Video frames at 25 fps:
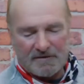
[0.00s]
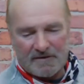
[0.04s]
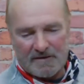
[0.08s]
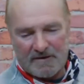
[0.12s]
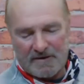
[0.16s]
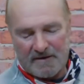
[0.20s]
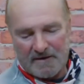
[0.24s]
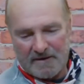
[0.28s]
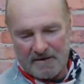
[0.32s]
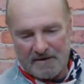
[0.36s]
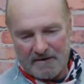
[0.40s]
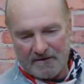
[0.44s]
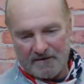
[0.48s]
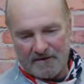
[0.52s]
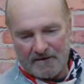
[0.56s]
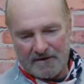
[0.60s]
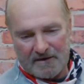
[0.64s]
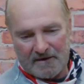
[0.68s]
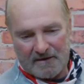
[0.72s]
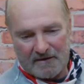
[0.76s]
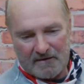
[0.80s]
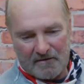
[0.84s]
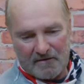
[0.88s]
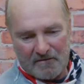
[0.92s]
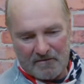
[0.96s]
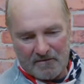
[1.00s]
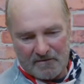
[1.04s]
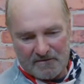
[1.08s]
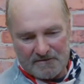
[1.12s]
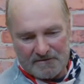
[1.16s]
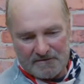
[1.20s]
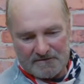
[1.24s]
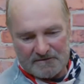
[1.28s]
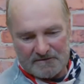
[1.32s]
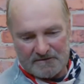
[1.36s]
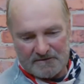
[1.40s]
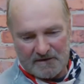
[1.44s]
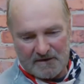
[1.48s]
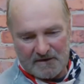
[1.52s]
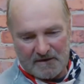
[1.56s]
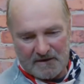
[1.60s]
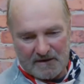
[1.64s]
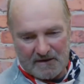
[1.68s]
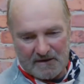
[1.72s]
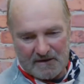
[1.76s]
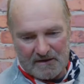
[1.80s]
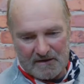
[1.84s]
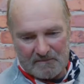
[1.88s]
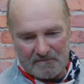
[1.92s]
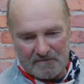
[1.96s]
to hear, and of course, uh,
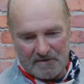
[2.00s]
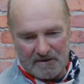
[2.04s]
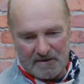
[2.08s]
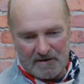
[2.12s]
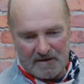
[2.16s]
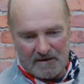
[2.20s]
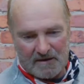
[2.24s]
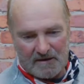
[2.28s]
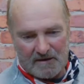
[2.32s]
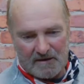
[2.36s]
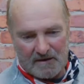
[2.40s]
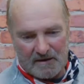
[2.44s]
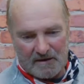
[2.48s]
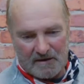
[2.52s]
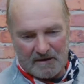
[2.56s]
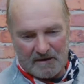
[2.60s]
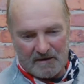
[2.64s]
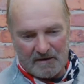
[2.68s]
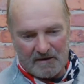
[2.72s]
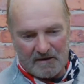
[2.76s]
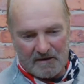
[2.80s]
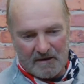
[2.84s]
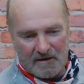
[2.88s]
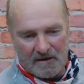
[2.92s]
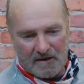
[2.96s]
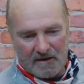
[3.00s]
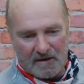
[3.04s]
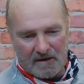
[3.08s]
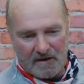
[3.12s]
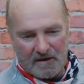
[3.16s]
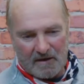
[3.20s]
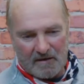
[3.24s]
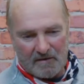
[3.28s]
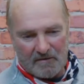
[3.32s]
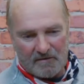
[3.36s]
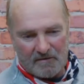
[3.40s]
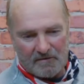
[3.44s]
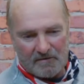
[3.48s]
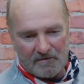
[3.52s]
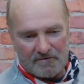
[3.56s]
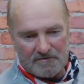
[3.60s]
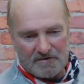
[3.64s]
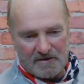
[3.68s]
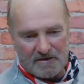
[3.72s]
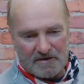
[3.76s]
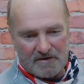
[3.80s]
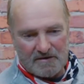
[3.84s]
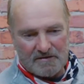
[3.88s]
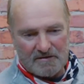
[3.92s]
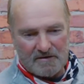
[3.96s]
anybody. Uh, uh, who knows
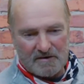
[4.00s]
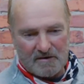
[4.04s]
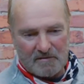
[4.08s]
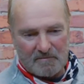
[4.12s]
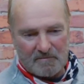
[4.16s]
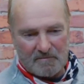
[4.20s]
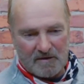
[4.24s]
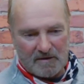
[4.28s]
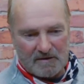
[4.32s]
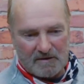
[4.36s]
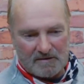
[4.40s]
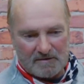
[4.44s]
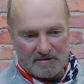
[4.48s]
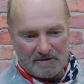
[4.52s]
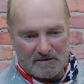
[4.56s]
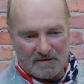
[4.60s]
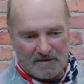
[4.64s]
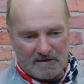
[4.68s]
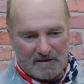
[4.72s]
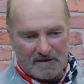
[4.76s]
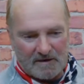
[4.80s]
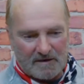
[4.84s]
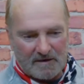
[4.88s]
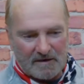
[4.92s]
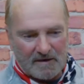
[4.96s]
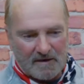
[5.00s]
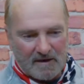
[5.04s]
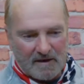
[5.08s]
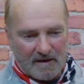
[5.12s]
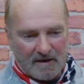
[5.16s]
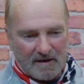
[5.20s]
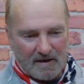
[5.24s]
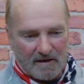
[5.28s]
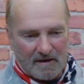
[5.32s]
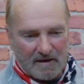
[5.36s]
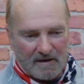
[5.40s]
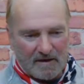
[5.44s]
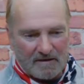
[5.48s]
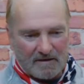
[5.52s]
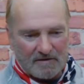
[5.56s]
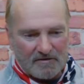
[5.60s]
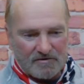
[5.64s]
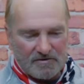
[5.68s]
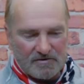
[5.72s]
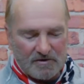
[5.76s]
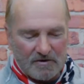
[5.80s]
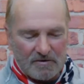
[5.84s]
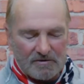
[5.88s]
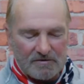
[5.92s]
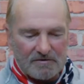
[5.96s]
anything about uh, uh,
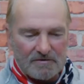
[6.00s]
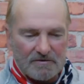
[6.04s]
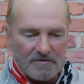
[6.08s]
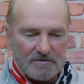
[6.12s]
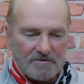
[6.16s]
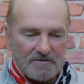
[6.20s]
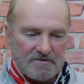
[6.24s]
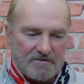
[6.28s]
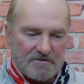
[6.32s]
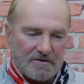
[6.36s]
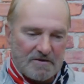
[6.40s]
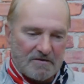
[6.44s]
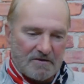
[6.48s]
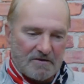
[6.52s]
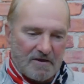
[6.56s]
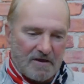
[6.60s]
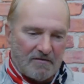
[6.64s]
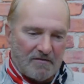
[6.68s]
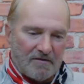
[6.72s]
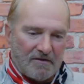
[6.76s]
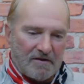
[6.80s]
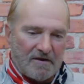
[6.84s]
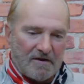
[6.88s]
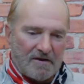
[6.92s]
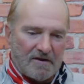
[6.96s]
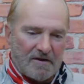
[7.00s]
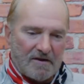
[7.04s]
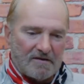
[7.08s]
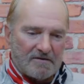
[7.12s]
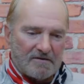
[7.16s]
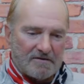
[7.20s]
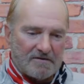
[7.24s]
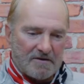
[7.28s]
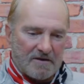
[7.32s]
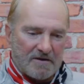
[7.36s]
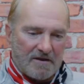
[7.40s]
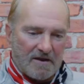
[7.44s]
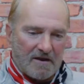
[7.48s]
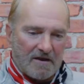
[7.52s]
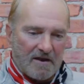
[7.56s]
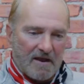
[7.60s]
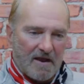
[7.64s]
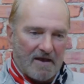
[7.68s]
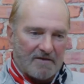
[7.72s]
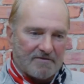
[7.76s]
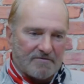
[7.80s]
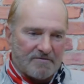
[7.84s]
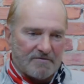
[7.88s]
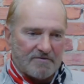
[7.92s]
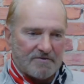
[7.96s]
shelters and, and the need to get
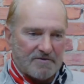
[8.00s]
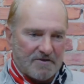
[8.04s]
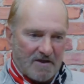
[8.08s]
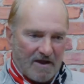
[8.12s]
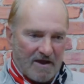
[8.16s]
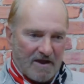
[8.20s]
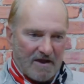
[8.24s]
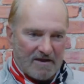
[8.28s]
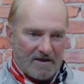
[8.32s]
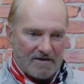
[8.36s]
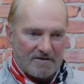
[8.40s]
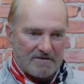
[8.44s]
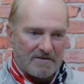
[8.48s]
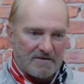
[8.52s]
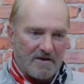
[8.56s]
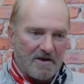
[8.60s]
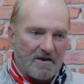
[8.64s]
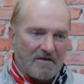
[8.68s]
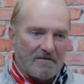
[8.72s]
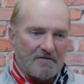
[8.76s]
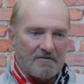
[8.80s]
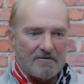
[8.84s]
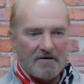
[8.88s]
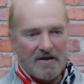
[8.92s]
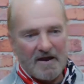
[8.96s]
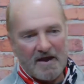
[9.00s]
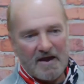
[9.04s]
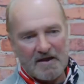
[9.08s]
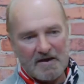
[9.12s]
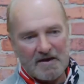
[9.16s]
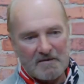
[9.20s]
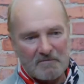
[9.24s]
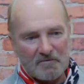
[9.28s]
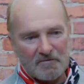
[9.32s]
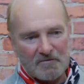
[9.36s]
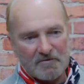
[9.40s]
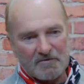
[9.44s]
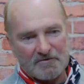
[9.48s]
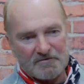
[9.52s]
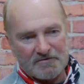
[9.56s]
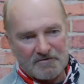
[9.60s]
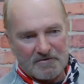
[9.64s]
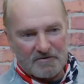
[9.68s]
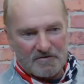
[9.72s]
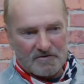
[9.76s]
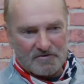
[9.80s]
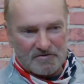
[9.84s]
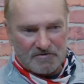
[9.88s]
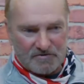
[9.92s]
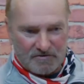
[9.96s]
exercise for animals, you
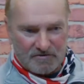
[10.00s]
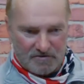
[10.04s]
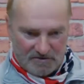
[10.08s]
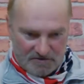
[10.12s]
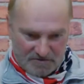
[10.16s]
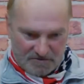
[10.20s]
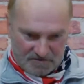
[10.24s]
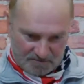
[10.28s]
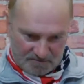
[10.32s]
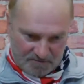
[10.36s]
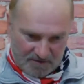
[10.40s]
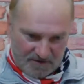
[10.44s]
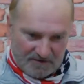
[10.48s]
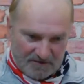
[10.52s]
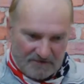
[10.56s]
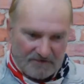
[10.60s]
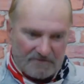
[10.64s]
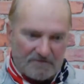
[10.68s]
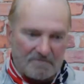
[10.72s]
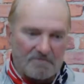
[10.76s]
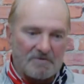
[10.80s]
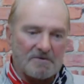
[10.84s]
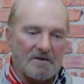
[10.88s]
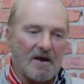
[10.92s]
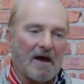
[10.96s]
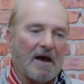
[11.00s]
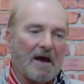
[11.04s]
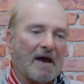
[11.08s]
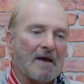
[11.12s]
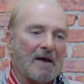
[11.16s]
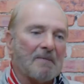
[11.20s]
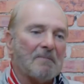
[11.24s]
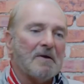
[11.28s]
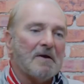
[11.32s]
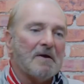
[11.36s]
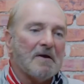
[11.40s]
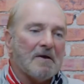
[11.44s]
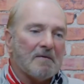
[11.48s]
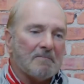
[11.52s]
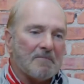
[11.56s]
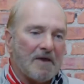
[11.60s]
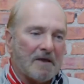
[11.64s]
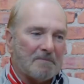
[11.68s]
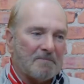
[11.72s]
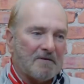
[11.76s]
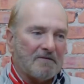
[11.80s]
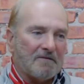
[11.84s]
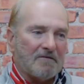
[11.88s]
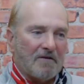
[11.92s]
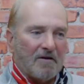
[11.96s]
know, should spend some time
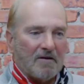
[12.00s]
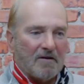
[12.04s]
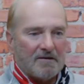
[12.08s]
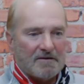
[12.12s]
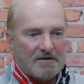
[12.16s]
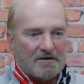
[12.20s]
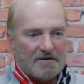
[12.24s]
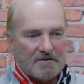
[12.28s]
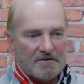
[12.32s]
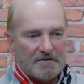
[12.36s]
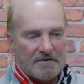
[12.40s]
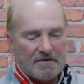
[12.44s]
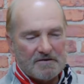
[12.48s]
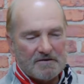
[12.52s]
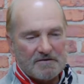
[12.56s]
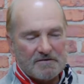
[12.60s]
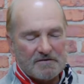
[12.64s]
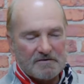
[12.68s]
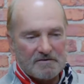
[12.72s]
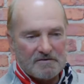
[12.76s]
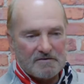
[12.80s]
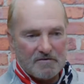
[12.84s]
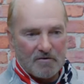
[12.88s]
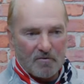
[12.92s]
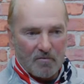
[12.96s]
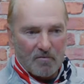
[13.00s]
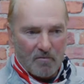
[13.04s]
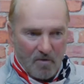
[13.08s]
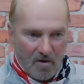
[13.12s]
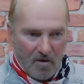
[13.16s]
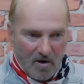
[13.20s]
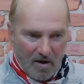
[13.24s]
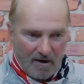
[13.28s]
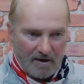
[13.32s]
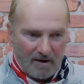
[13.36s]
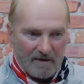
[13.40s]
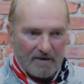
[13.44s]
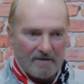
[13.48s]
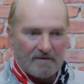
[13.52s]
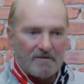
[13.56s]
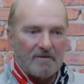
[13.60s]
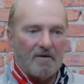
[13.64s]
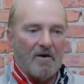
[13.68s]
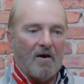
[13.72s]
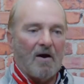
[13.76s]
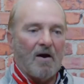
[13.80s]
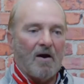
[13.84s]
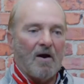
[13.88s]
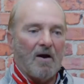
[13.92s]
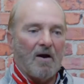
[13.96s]
maybe volunteering to, to walk a
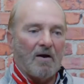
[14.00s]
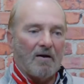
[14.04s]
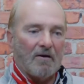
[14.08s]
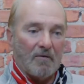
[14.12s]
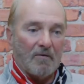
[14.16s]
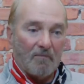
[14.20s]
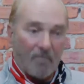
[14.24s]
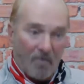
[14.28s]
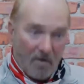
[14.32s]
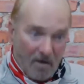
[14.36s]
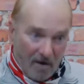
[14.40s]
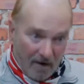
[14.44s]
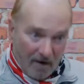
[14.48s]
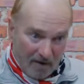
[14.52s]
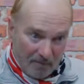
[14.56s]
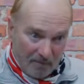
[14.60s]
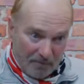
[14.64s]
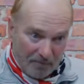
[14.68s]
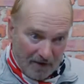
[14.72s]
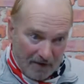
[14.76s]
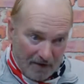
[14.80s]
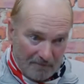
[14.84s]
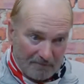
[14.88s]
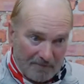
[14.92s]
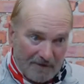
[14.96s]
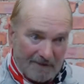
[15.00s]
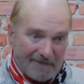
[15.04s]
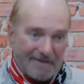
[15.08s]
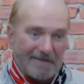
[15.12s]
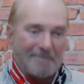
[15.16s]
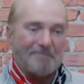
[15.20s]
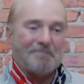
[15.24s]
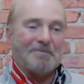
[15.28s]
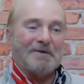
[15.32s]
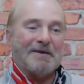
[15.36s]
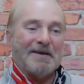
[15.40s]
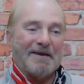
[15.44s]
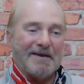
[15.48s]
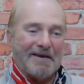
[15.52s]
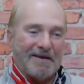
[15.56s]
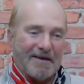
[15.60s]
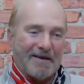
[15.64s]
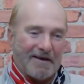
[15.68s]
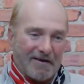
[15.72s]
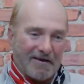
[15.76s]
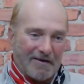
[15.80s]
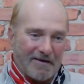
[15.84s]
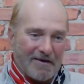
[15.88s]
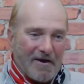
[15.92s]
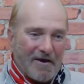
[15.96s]
dog or walk a potbelly pig
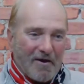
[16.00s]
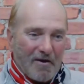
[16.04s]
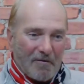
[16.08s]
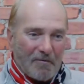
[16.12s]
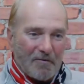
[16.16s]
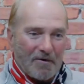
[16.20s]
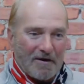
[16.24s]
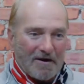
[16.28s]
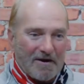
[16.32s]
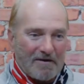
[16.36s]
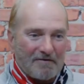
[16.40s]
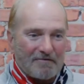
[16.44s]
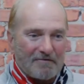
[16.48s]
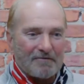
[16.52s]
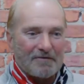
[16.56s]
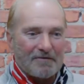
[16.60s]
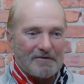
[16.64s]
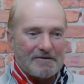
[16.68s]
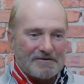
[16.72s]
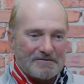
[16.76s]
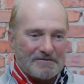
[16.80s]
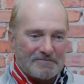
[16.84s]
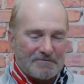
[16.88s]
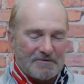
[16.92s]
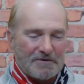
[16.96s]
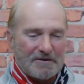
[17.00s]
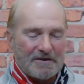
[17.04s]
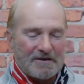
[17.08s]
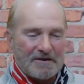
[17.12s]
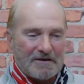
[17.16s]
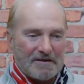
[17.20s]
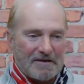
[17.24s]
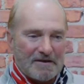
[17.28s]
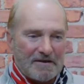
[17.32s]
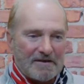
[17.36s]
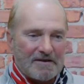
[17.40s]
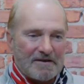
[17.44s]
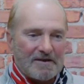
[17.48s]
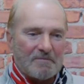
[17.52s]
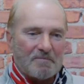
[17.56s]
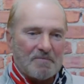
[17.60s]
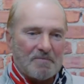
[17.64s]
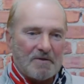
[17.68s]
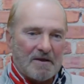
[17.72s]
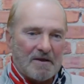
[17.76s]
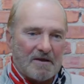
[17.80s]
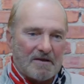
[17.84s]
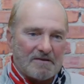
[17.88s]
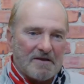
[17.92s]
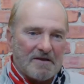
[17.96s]
or whatever is really needed
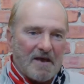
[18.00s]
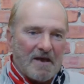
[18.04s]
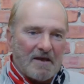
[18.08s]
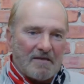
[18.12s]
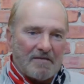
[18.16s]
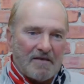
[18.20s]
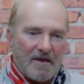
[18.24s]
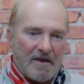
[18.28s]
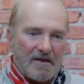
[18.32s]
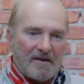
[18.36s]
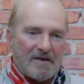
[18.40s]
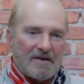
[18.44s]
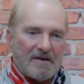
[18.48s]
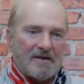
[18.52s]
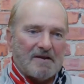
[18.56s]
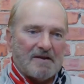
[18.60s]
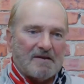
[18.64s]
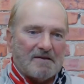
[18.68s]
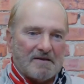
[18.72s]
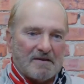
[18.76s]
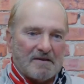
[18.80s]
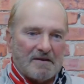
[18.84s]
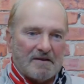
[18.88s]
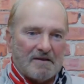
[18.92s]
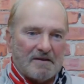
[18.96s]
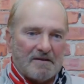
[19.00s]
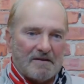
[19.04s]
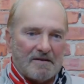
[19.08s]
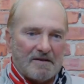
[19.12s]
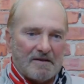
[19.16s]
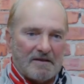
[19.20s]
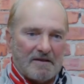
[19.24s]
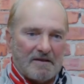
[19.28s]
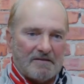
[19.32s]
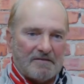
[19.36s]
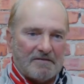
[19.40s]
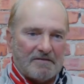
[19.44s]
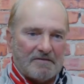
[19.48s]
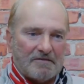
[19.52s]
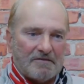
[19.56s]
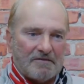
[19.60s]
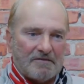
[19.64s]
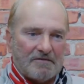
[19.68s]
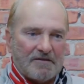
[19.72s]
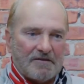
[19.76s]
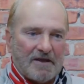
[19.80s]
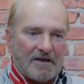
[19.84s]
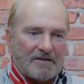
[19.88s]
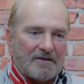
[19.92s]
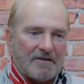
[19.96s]
because they need to
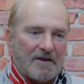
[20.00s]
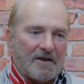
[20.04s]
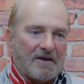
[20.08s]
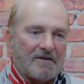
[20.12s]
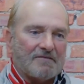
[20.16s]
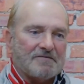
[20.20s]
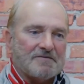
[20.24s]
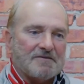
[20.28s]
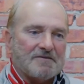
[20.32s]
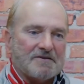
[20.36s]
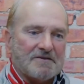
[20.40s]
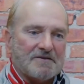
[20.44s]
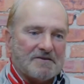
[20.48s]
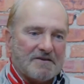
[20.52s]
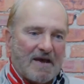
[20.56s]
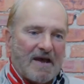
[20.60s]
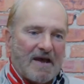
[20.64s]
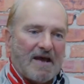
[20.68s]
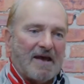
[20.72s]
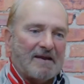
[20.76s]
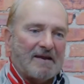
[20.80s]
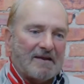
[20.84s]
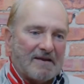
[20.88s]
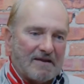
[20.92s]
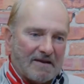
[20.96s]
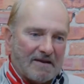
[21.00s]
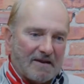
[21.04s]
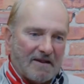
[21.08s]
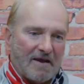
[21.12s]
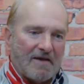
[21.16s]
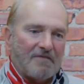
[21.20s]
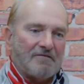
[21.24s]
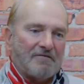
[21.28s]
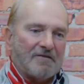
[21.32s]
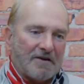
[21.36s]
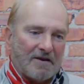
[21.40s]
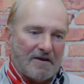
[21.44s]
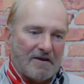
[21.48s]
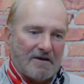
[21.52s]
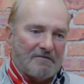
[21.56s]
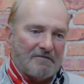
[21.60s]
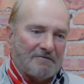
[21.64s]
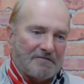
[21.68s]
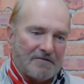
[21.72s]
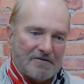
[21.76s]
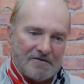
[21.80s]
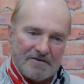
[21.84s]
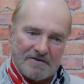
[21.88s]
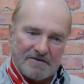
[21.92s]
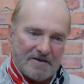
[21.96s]
that kind of society and love and
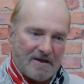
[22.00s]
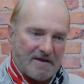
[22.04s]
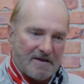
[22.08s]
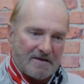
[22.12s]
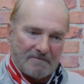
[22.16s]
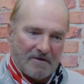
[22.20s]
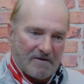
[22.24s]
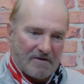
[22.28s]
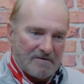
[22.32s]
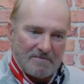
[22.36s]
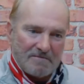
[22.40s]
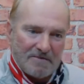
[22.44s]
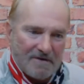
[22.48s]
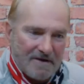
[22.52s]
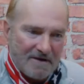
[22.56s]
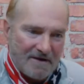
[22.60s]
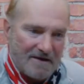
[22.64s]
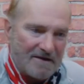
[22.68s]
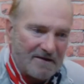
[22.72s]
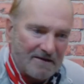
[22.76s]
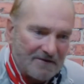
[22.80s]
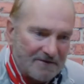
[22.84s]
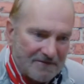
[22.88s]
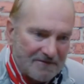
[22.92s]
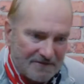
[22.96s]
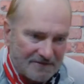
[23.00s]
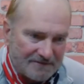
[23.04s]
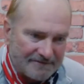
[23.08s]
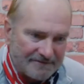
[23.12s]
comfort just like everybody else.